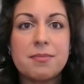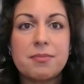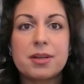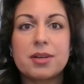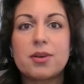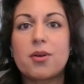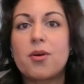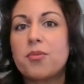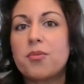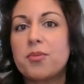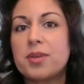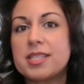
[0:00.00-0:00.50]
but
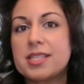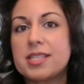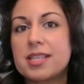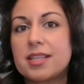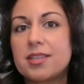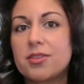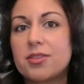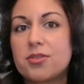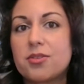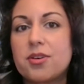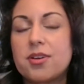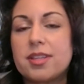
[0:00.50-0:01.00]
always
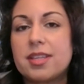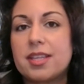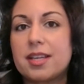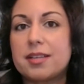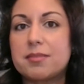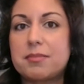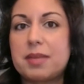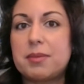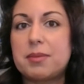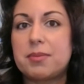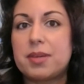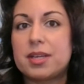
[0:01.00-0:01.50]
I thought that
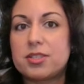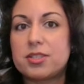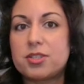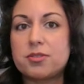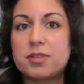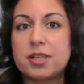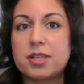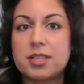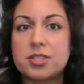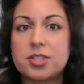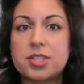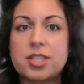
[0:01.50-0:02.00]
maybe I
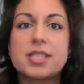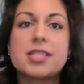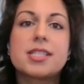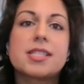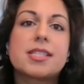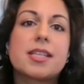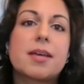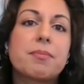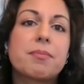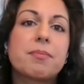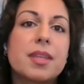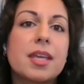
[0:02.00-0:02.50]
should adjust
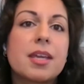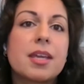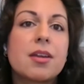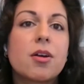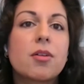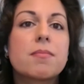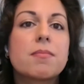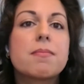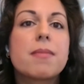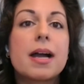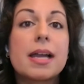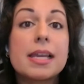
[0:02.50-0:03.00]
something
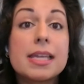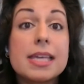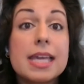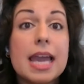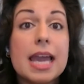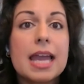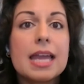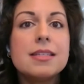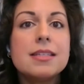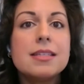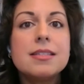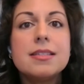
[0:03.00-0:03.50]
on my
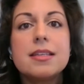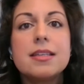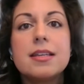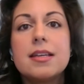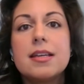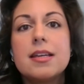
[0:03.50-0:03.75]
end.